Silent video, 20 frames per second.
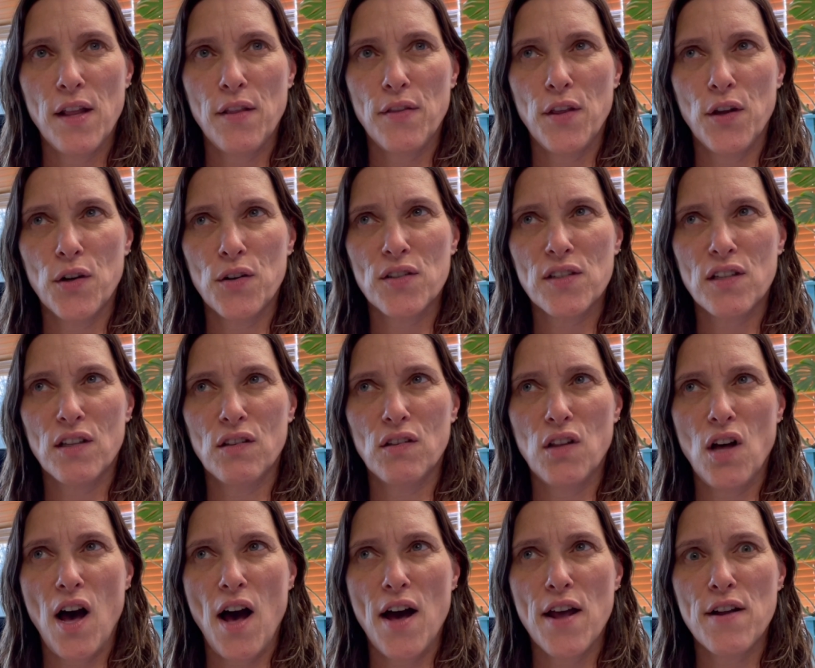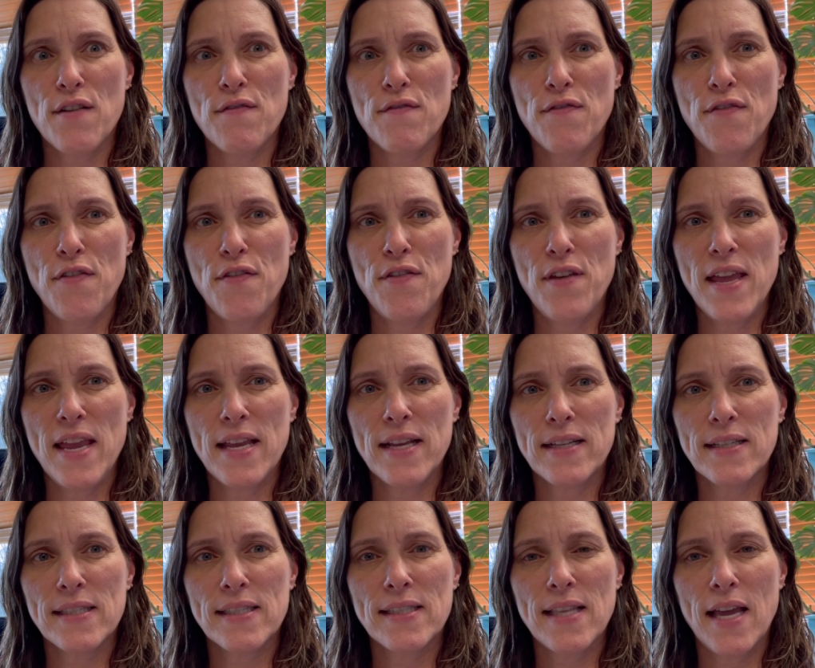there's a lot of
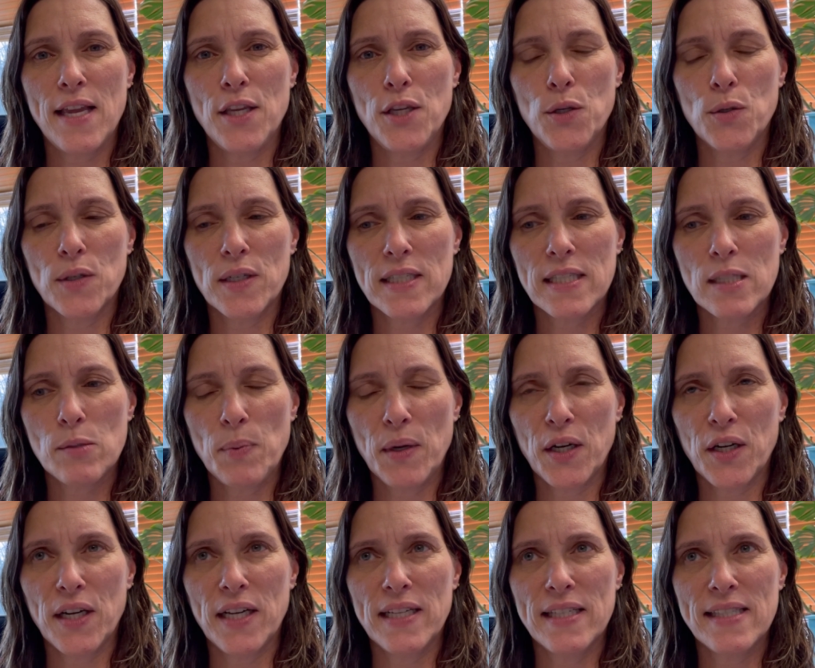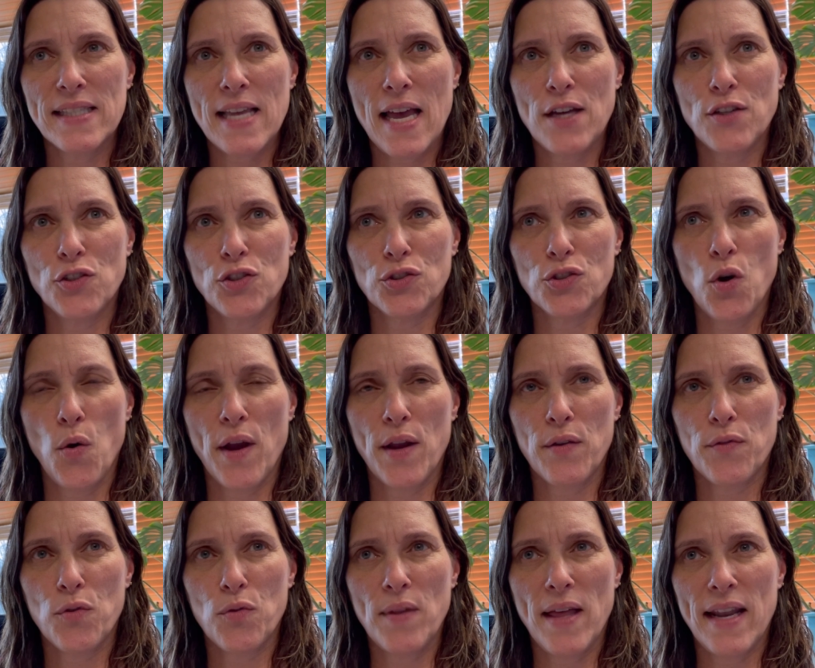things that you experience as you're going
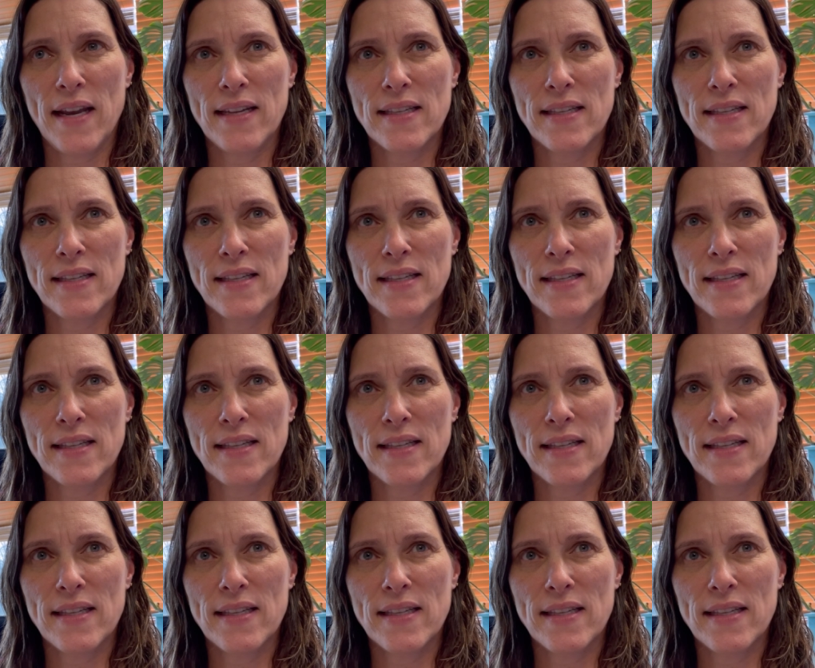through that.